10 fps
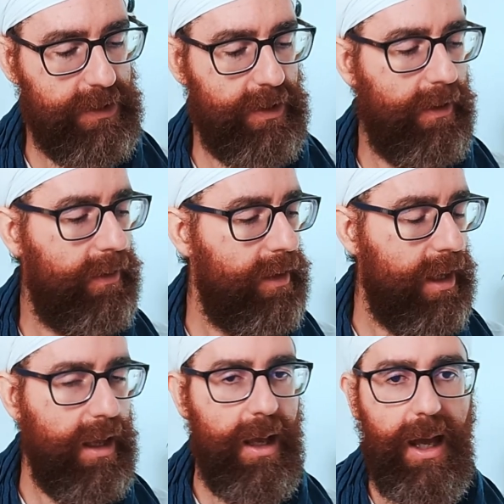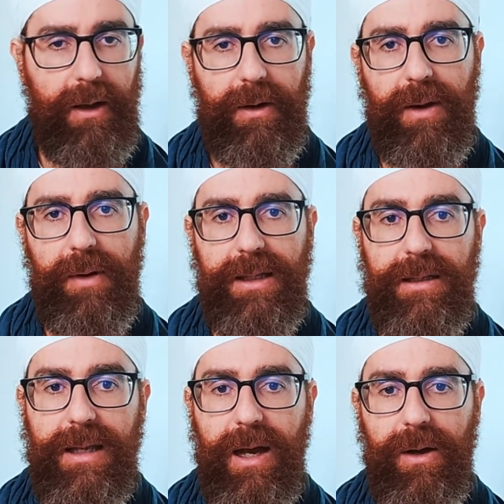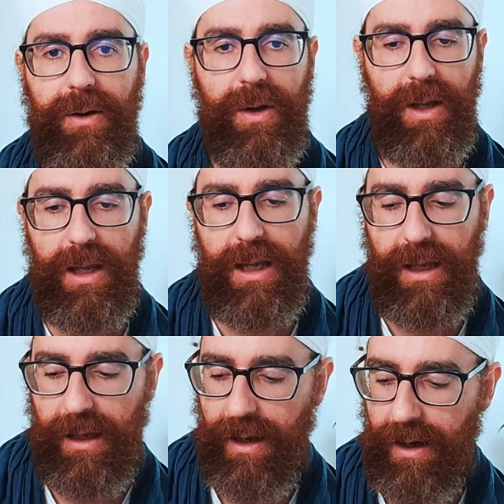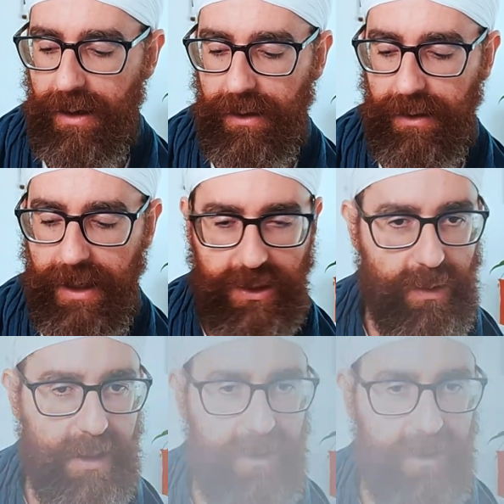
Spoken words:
So I'm going to write it down here next to the